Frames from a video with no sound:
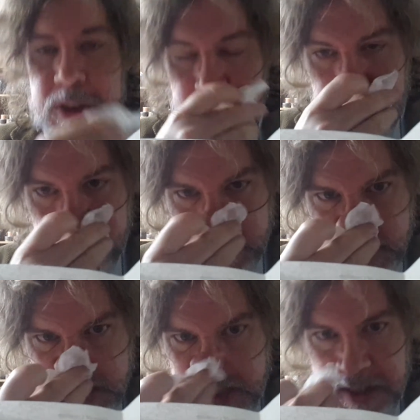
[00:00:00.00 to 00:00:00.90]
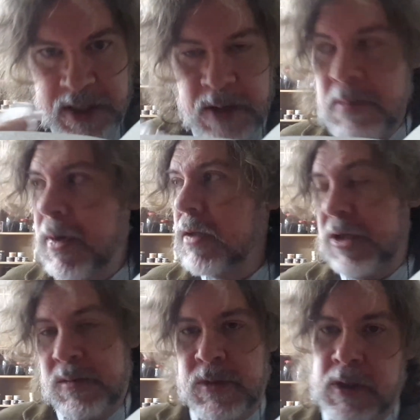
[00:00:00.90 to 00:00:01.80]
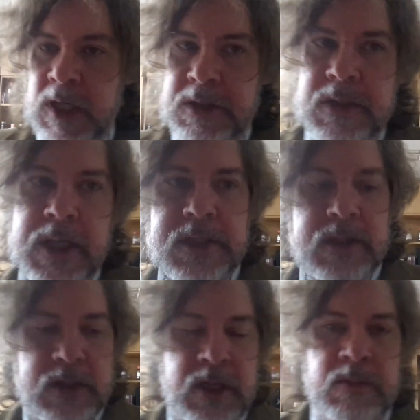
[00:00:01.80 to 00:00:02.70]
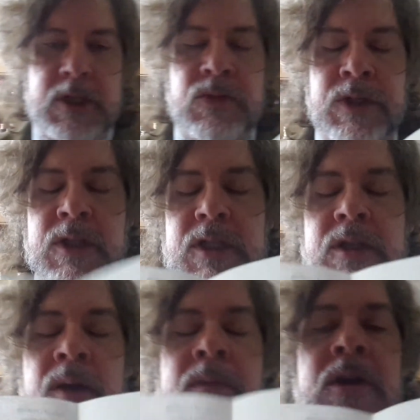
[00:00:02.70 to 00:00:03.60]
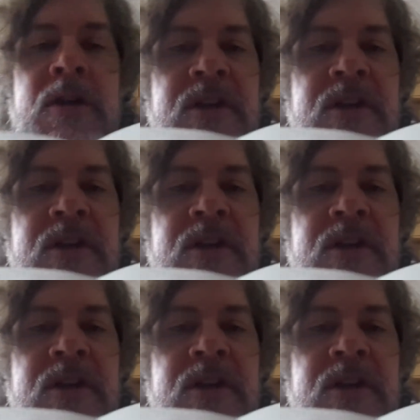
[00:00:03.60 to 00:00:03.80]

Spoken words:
go, that's what I'm looking for. The embellishment, that's the thing between the stem.